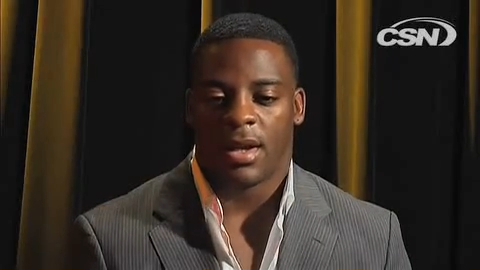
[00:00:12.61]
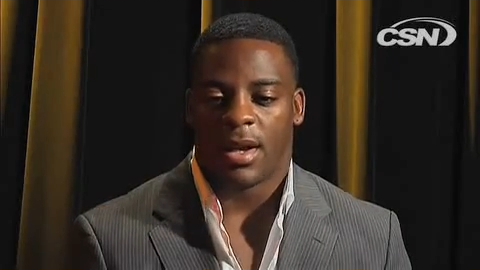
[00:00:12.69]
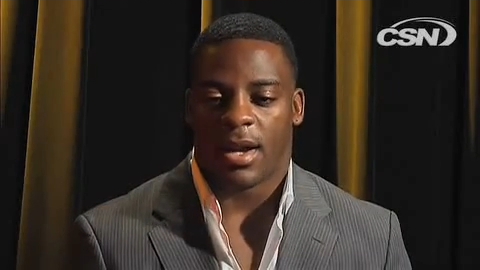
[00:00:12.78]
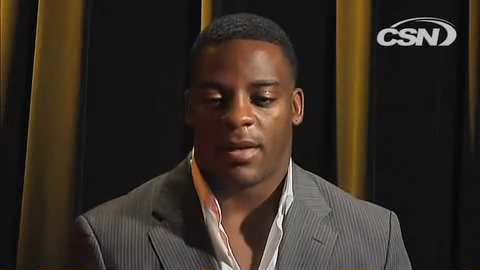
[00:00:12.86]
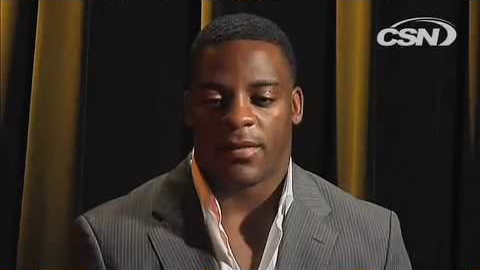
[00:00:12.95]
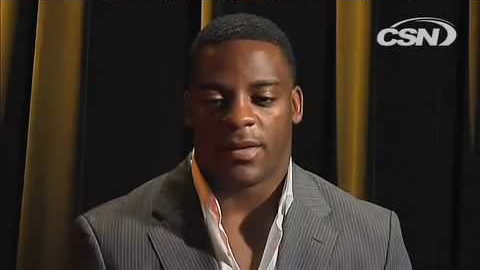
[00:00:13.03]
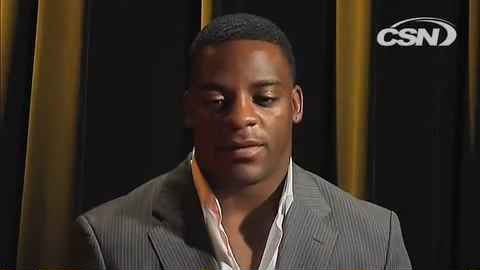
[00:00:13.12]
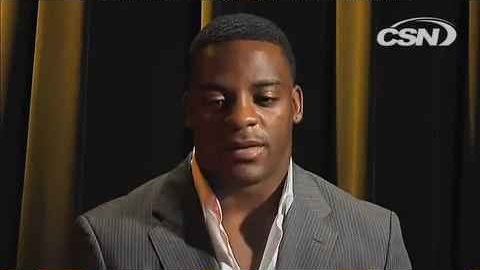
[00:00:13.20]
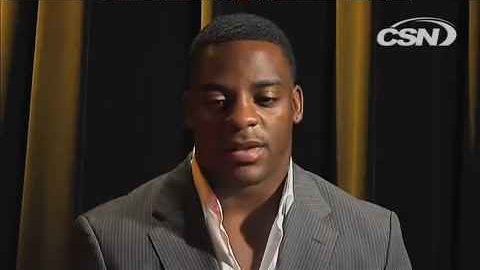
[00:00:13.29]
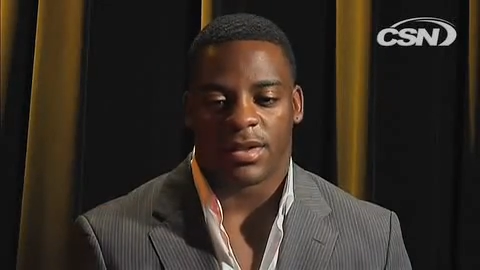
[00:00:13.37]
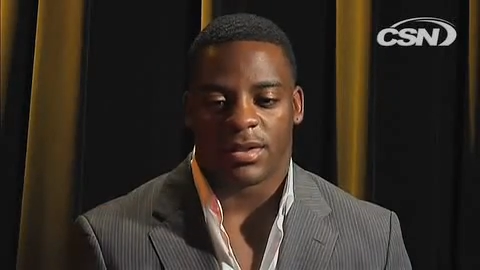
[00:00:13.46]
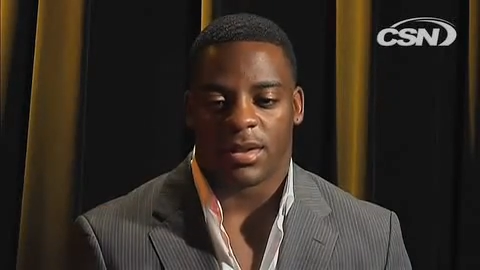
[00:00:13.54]
I've never
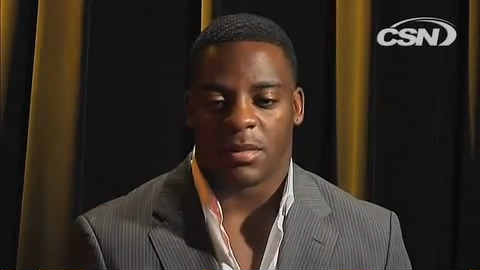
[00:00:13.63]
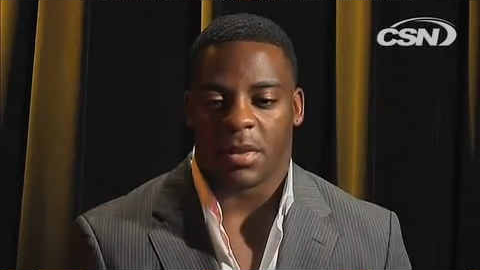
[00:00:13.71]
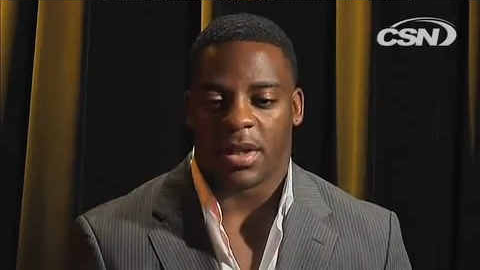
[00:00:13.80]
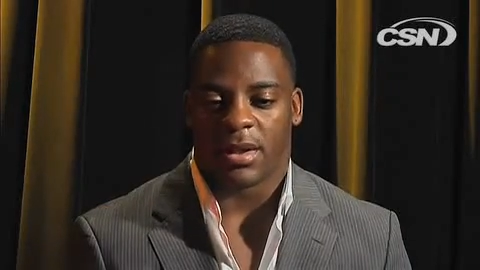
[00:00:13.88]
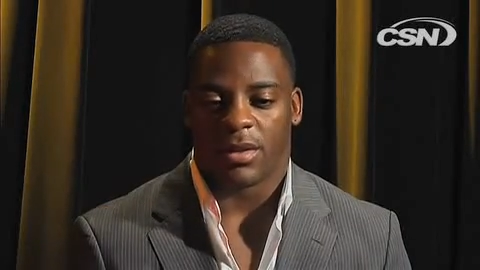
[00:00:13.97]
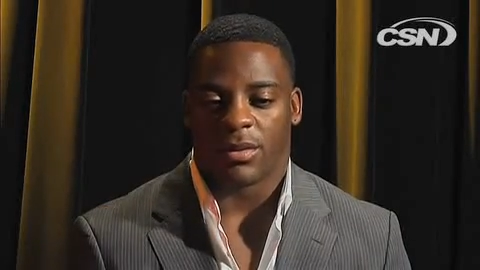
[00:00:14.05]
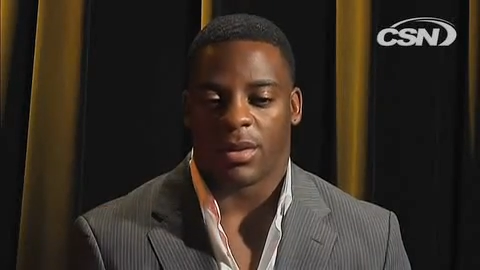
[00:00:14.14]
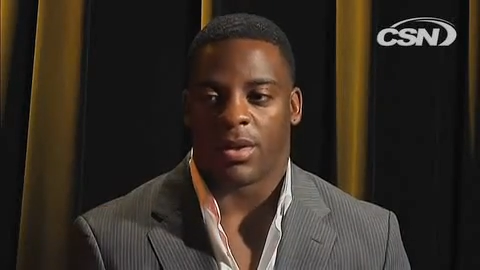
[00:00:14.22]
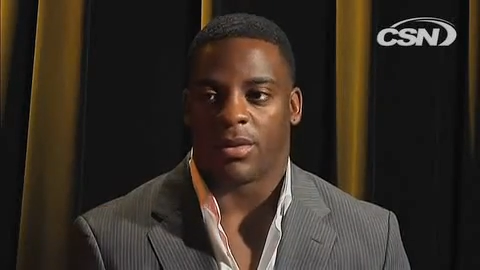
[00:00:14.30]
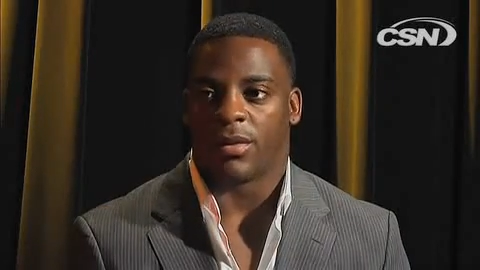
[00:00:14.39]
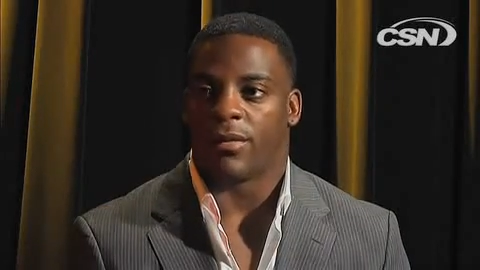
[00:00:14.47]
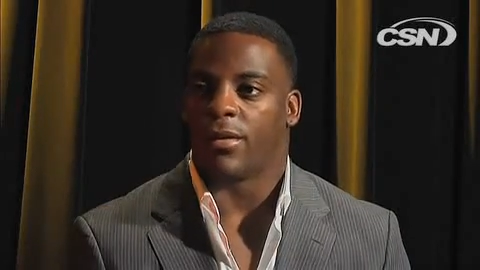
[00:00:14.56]
seen somebody on on
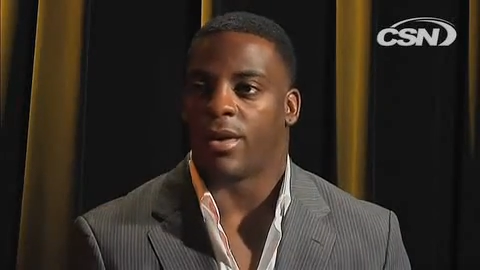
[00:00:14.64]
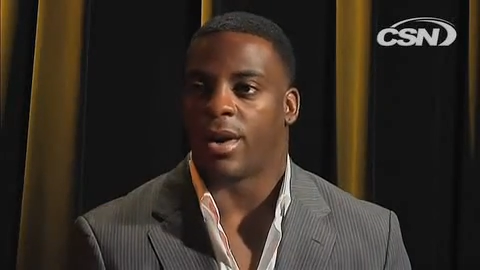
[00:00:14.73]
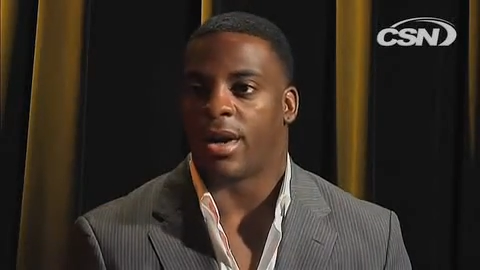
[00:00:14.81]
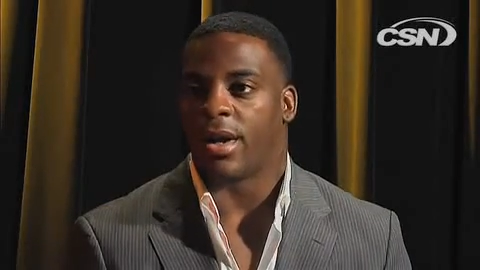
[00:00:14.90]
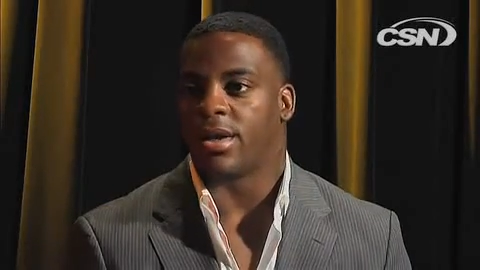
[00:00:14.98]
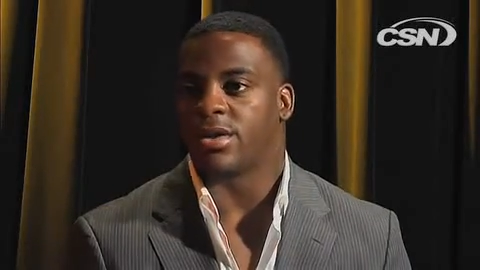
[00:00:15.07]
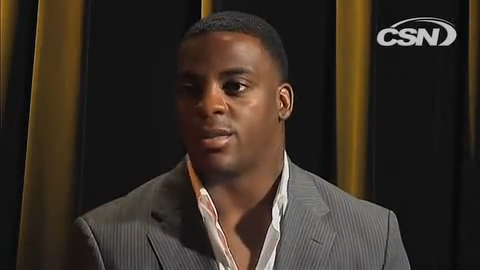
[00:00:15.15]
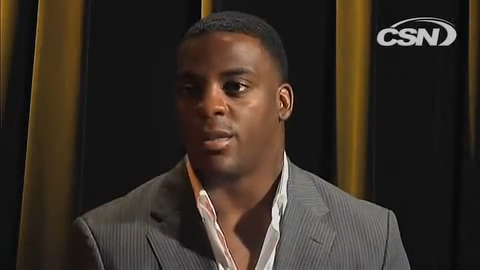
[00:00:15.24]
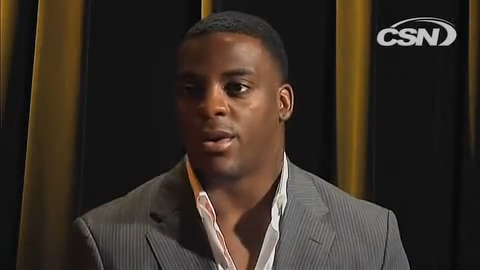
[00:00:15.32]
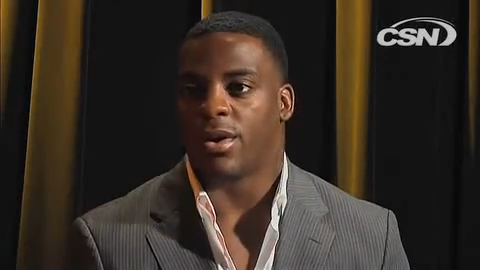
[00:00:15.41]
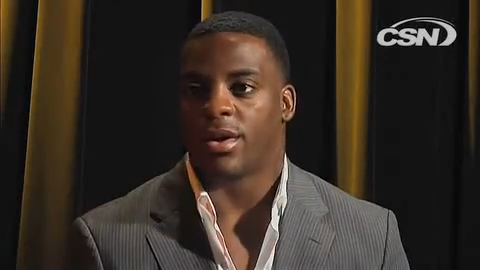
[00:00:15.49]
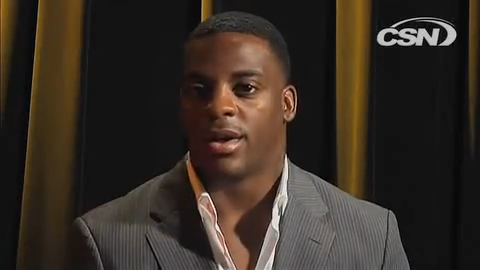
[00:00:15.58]
the four hash
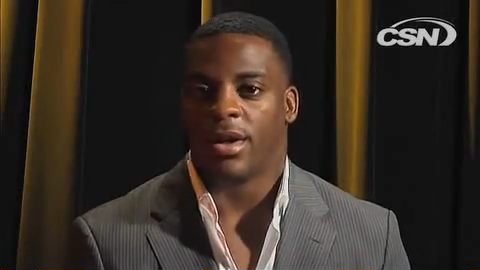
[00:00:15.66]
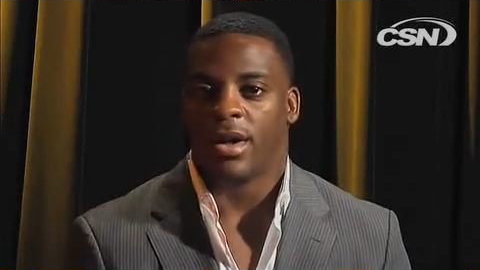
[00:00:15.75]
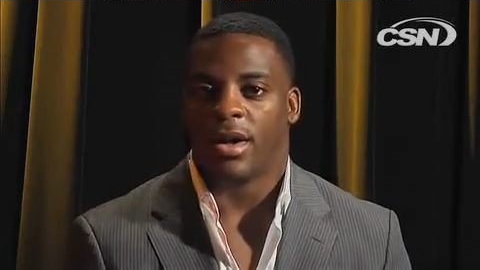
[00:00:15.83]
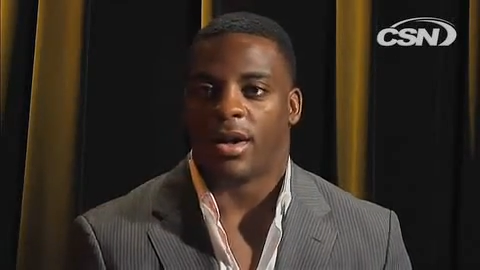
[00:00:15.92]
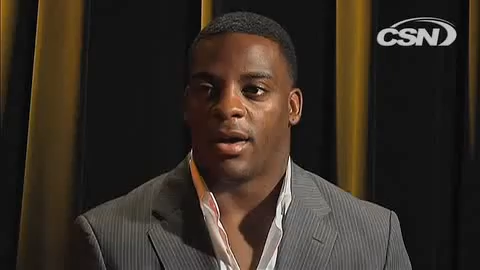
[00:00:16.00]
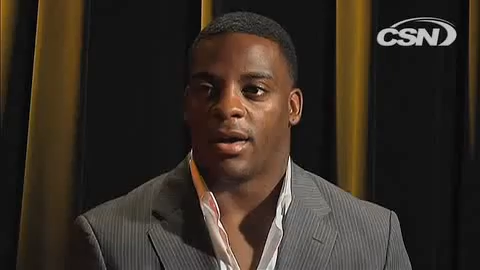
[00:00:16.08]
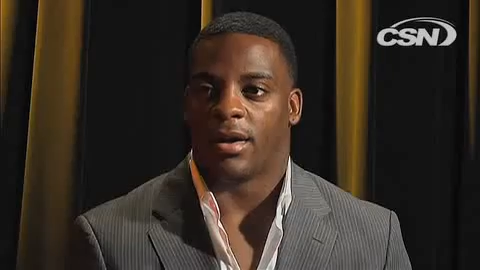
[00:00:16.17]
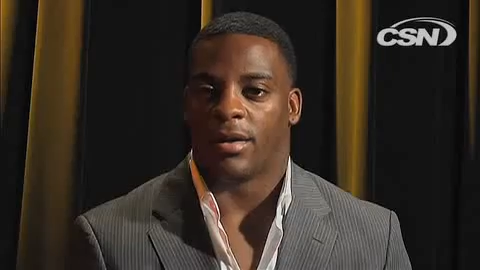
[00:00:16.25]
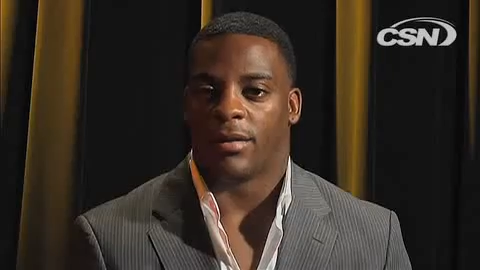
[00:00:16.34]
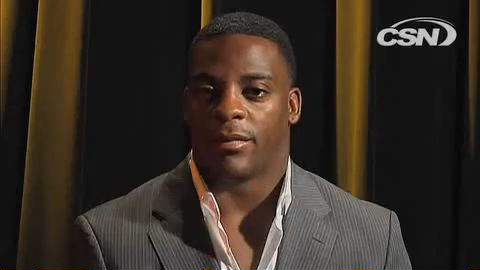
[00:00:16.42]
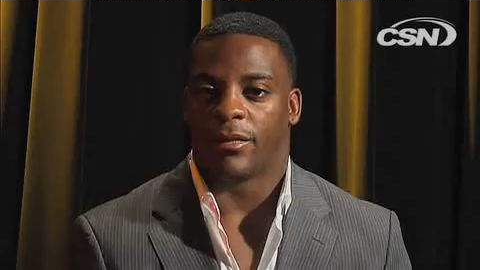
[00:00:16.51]
mark uh,